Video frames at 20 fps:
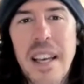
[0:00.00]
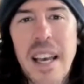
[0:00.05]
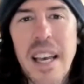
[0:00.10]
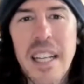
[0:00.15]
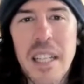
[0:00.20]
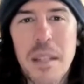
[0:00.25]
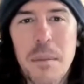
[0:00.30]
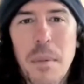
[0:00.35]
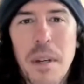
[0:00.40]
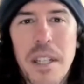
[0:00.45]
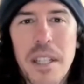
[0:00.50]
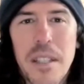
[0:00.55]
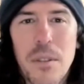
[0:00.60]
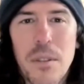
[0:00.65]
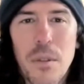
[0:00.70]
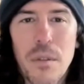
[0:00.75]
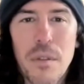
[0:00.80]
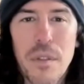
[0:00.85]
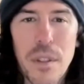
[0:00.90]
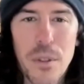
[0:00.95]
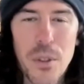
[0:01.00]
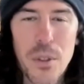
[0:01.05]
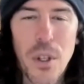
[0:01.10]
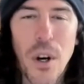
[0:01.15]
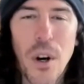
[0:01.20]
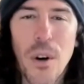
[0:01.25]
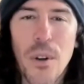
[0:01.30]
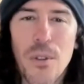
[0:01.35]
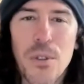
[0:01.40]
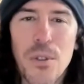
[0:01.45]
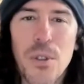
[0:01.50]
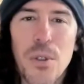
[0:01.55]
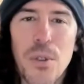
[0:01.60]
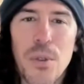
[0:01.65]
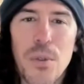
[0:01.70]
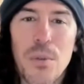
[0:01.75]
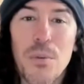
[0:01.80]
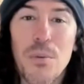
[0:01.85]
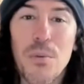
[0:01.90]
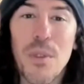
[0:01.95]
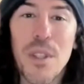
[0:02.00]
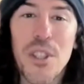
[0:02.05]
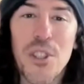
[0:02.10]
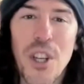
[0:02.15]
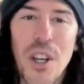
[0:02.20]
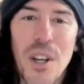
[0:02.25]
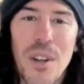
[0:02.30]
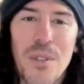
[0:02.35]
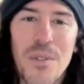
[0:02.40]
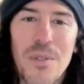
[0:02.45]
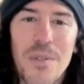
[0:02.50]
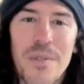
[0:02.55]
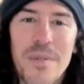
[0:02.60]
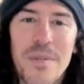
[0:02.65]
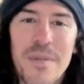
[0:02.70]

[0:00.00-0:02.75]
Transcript: anybody who feels called to reach out.